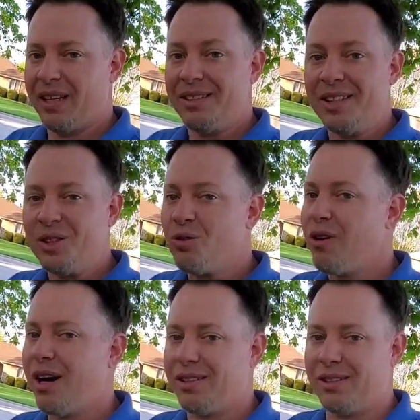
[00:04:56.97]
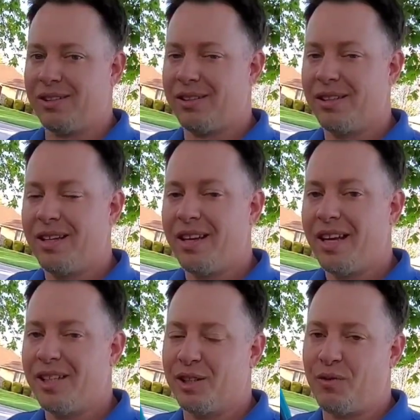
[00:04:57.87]
is he trusts
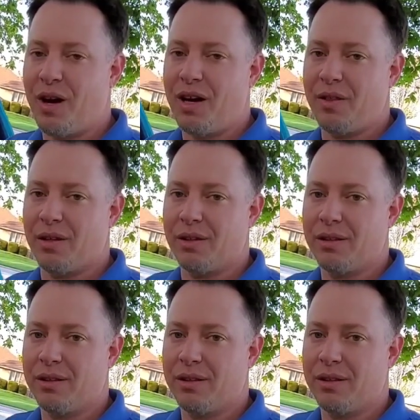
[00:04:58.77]
his Father.